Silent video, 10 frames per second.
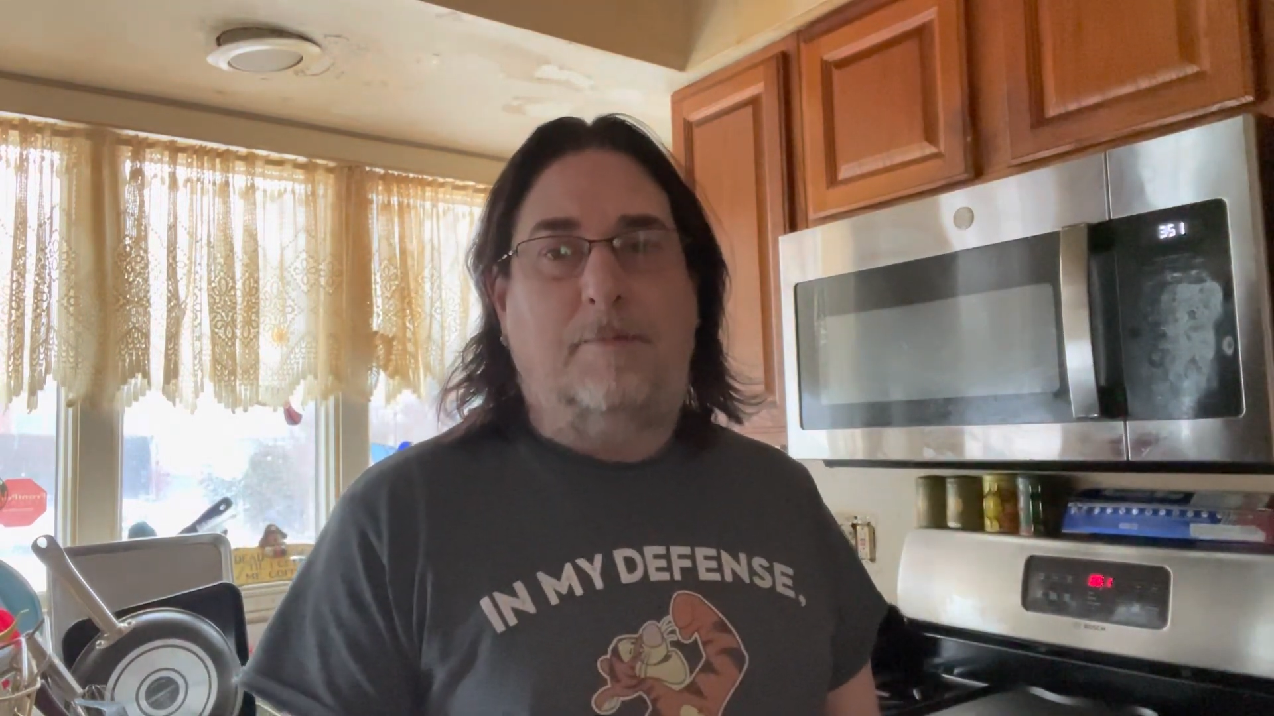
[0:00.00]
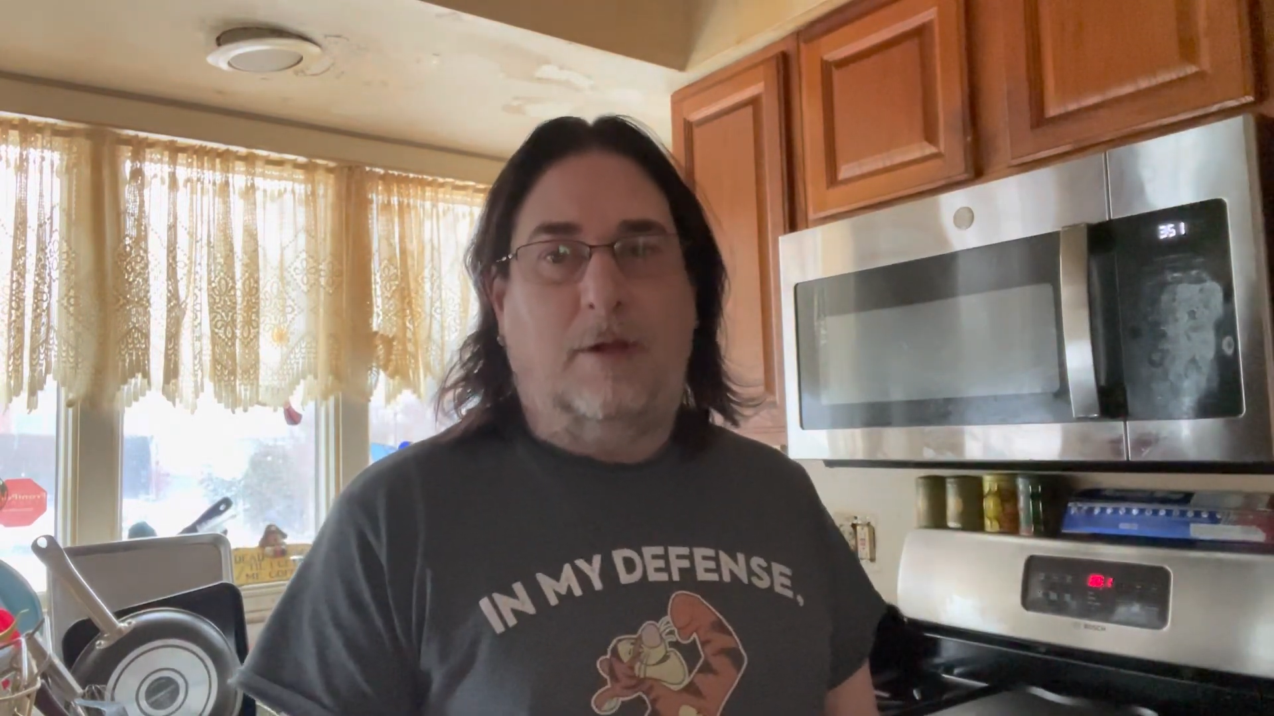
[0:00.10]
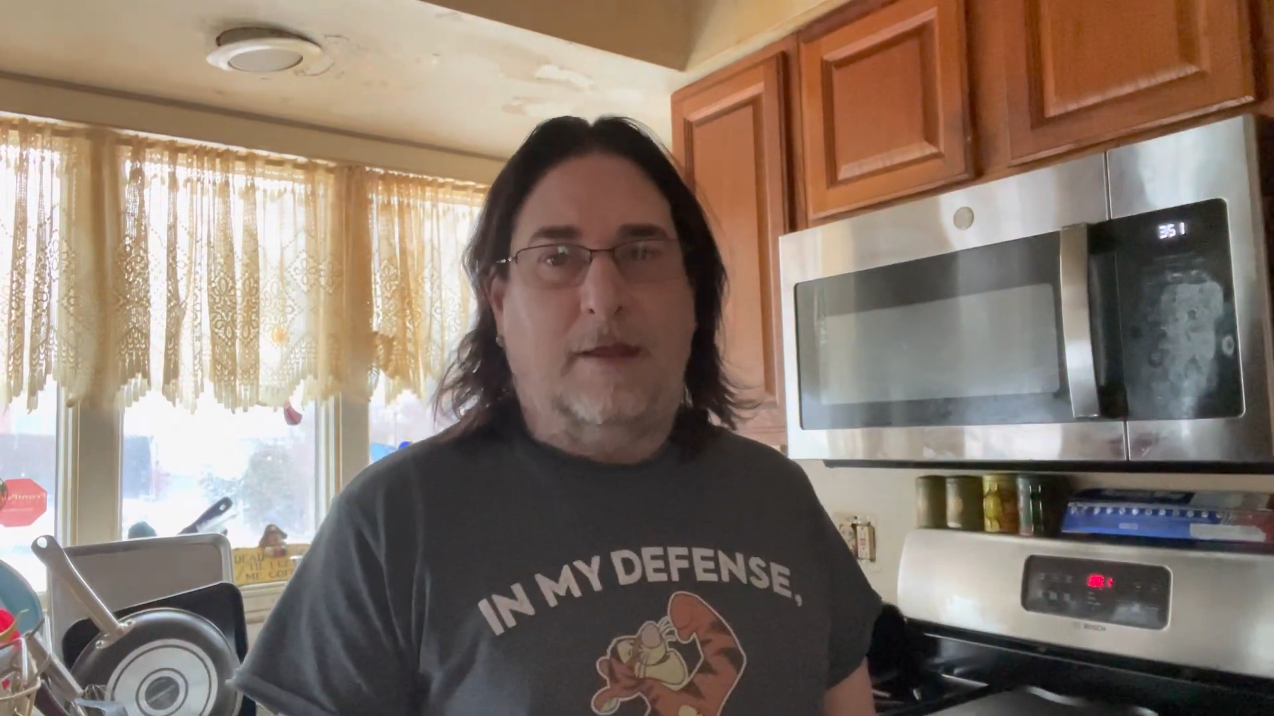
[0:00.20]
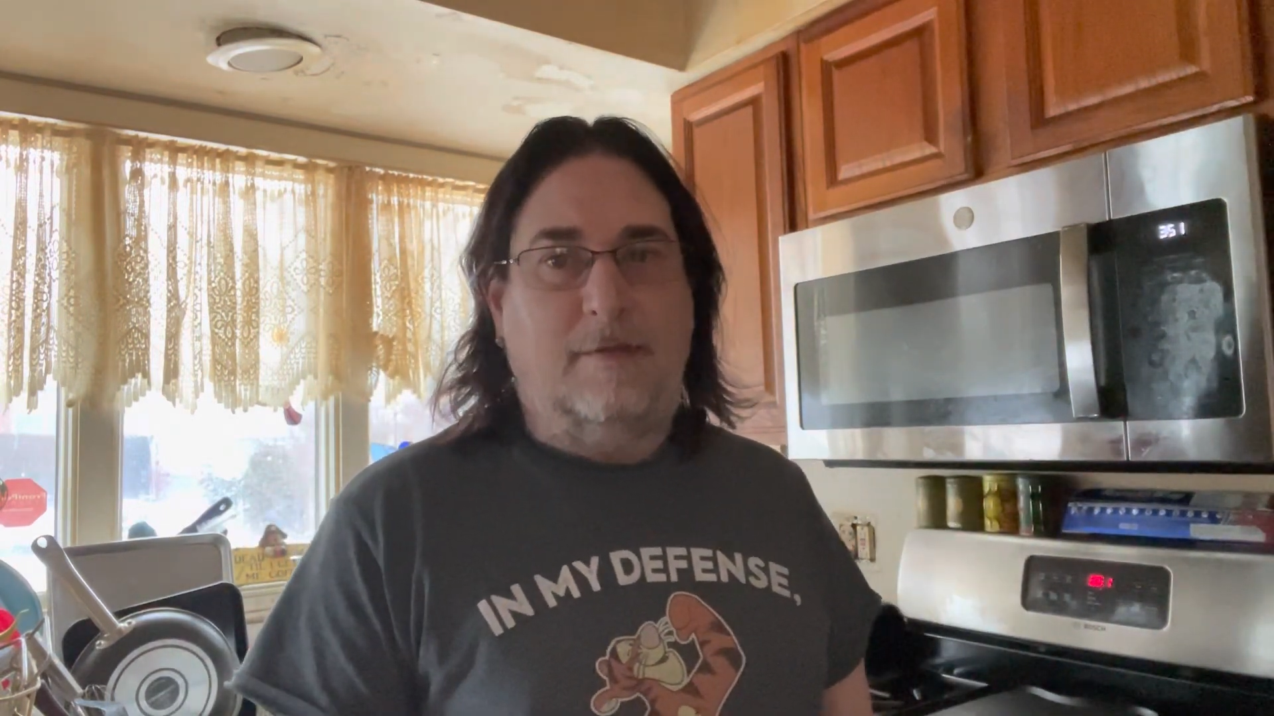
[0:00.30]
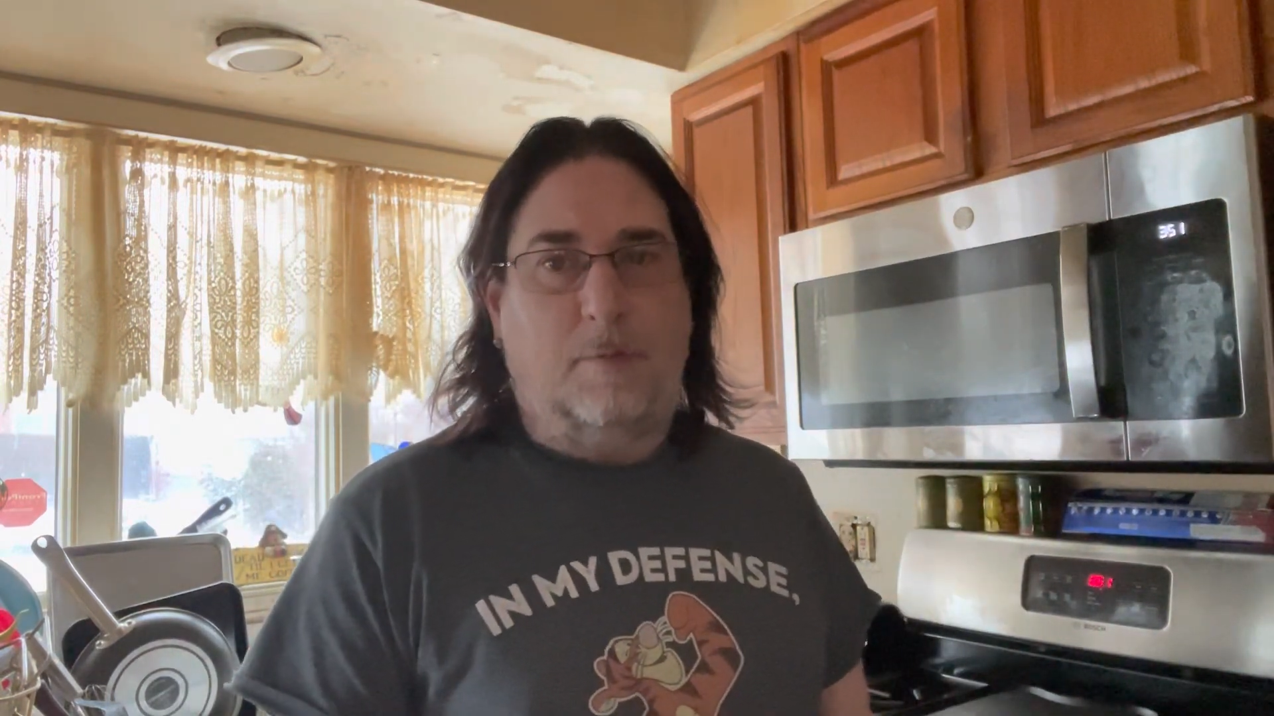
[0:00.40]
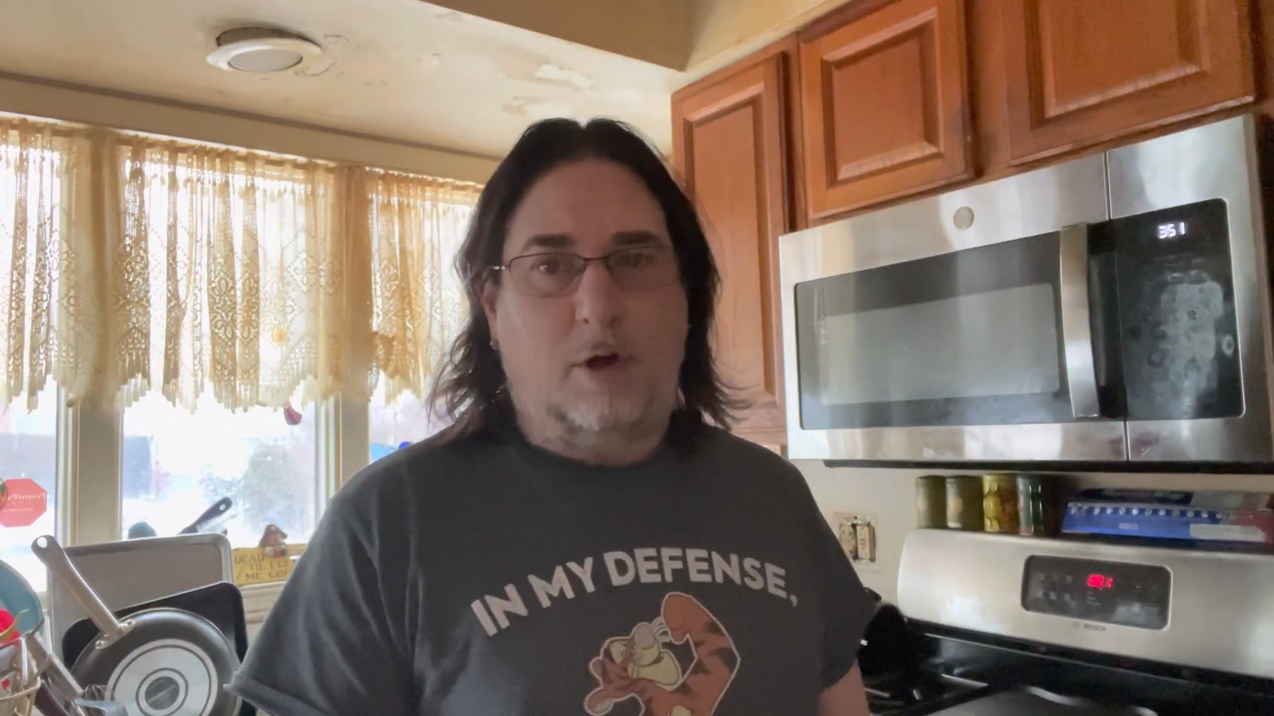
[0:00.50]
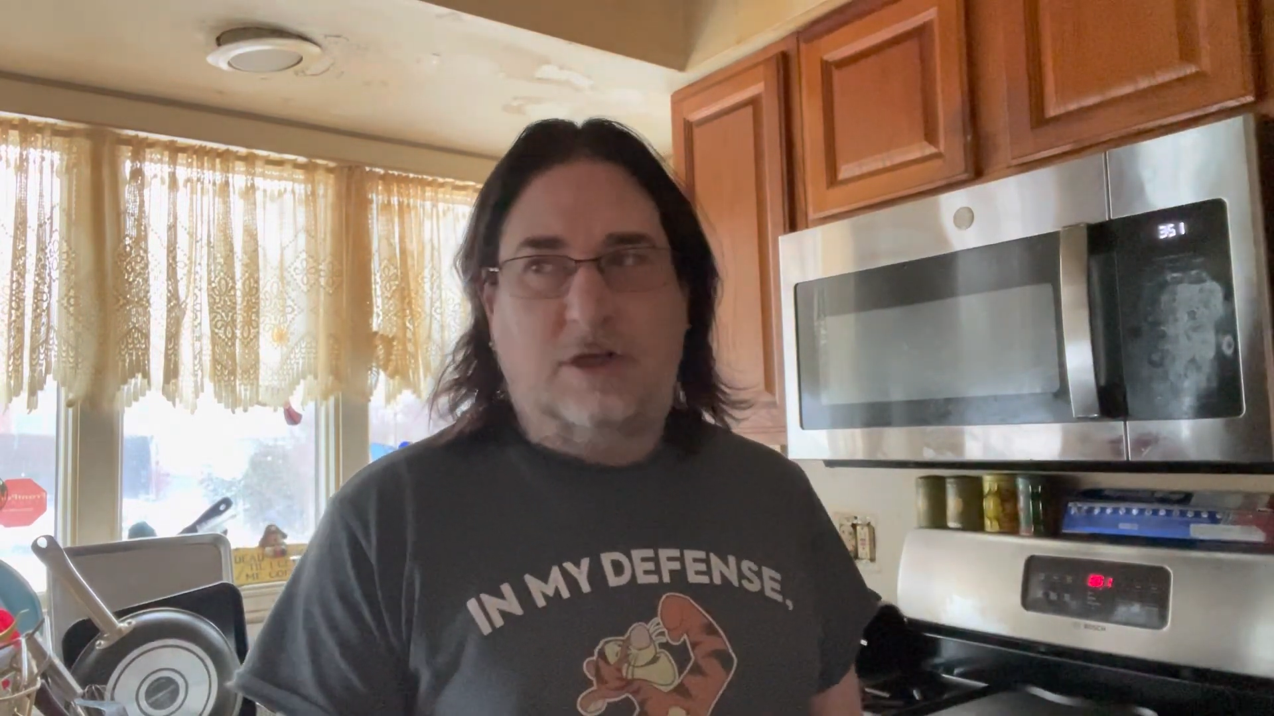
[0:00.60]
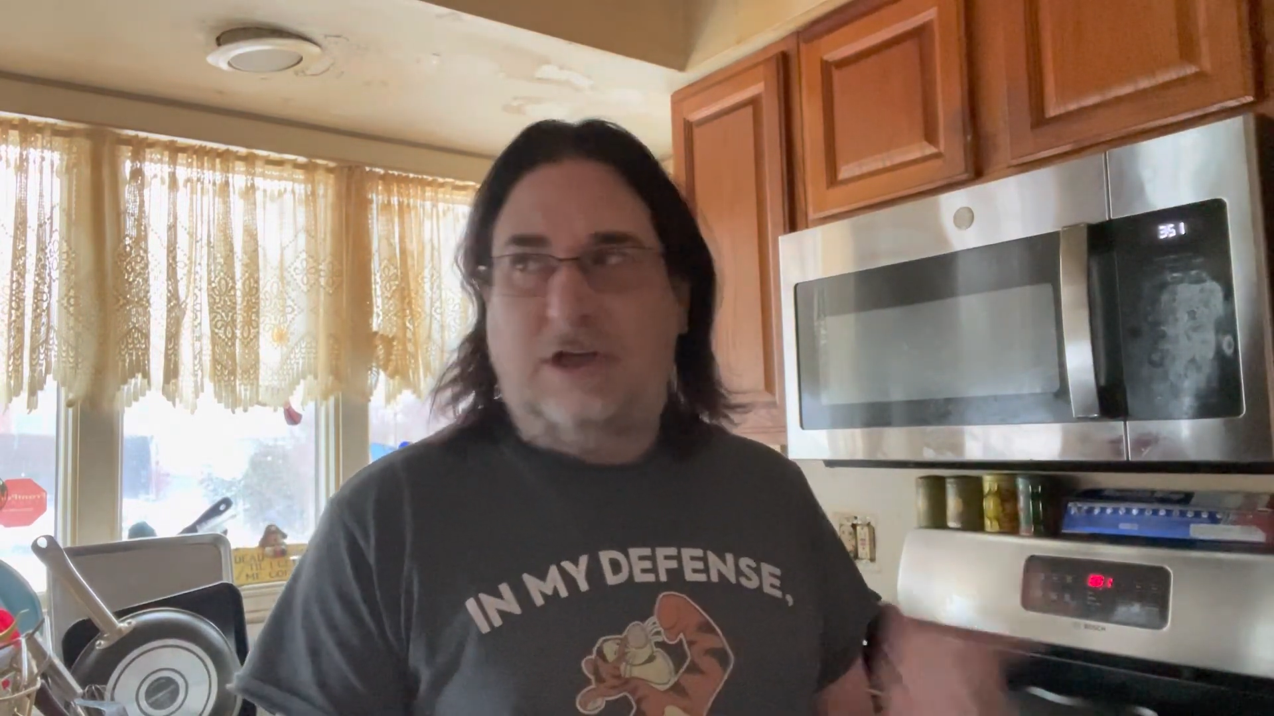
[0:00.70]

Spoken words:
pulling the pork